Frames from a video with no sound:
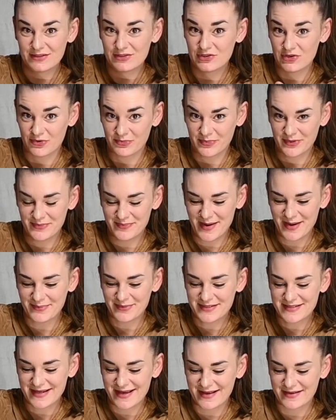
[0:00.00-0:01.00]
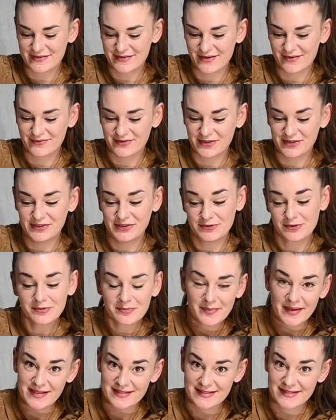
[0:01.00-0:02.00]
Don't put paper towels over. You're
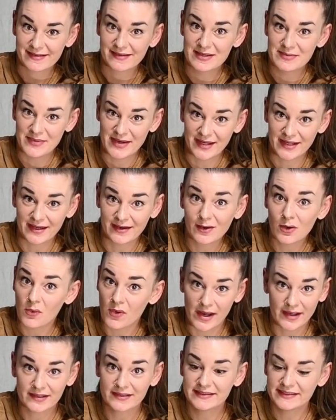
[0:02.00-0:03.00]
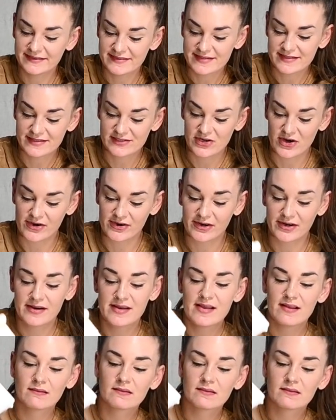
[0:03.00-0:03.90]
basically making a wild yeast starter.